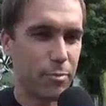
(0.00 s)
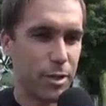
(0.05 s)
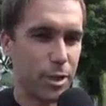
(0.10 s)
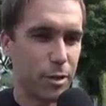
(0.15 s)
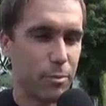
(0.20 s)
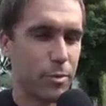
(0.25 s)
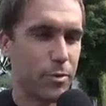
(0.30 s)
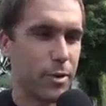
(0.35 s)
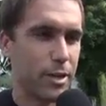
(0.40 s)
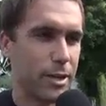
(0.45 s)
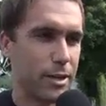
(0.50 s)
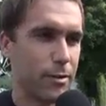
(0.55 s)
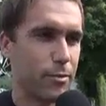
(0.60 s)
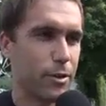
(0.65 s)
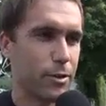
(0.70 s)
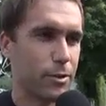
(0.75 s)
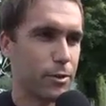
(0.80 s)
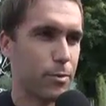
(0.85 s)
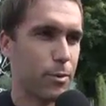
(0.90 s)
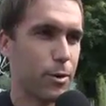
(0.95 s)
and he'll be ready to
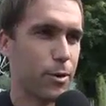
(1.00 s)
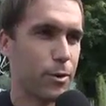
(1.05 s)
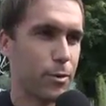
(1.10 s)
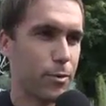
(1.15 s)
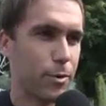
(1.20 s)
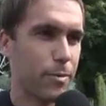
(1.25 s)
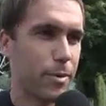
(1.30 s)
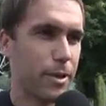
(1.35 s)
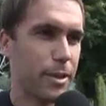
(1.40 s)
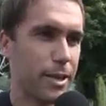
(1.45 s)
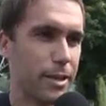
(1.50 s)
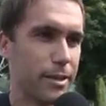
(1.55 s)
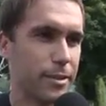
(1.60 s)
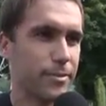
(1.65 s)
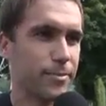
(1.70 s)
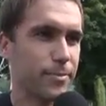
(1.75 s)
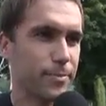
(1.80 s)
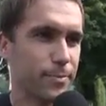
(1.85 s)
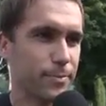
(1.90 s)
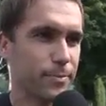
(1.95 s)
rock tomorrow. Don't worry about
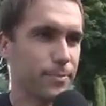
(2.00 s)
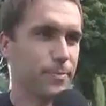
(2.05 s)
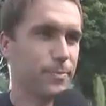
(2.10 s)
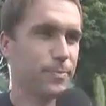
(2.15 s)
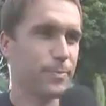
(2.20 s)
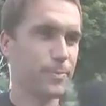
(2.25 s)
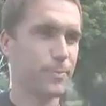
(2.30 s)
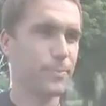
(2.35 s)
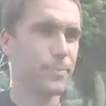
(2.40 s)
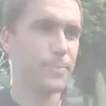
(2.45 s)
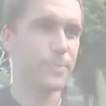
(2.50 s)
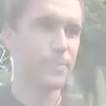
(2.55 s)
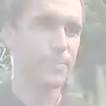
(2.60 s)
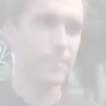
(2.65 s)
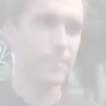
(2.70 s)
that.